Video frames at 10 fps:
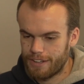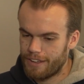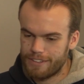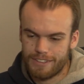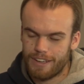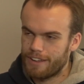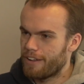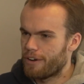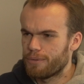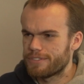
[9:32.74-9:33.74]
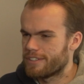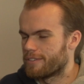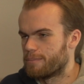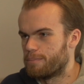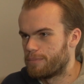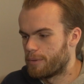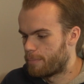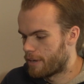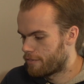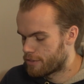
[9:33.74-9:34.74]
And I don't see the
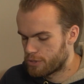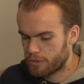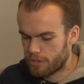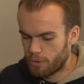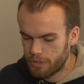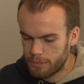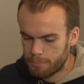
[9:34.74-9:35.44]
benefit to it. The only